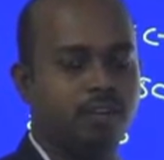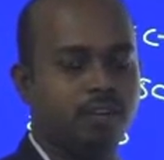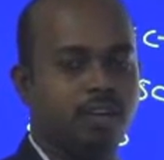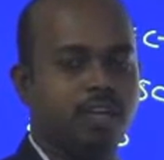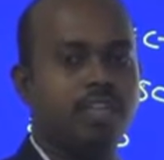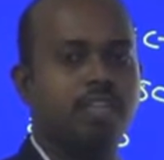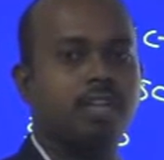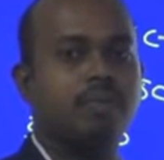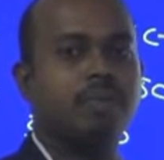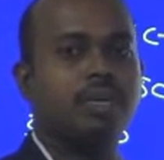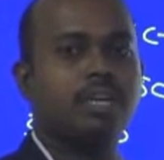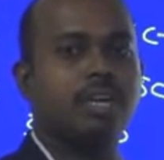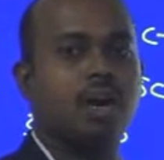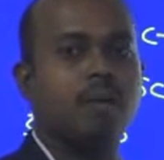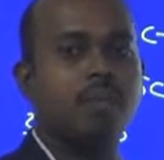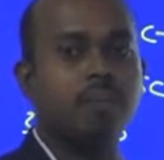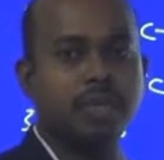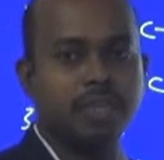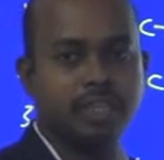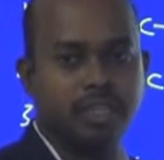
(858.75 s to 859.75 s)
it can be
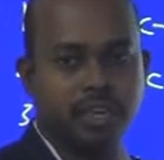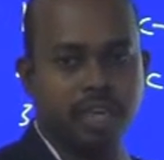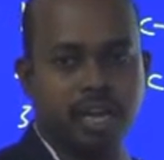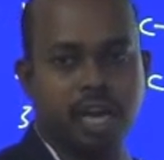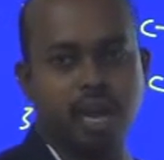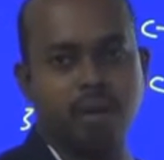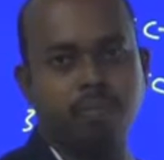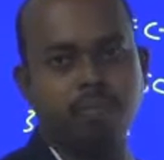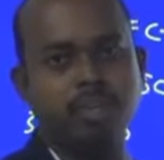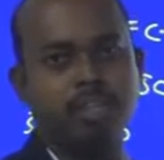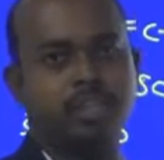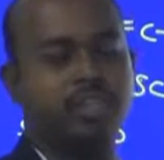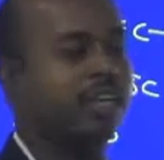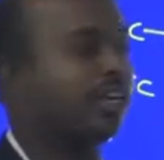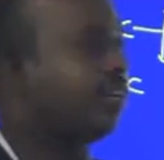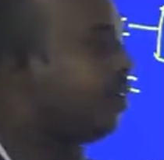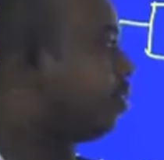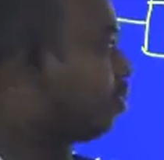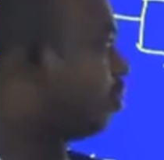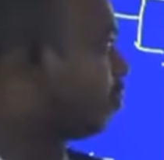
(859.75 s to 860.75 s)
completely
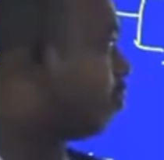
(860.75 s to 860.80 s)
eliminated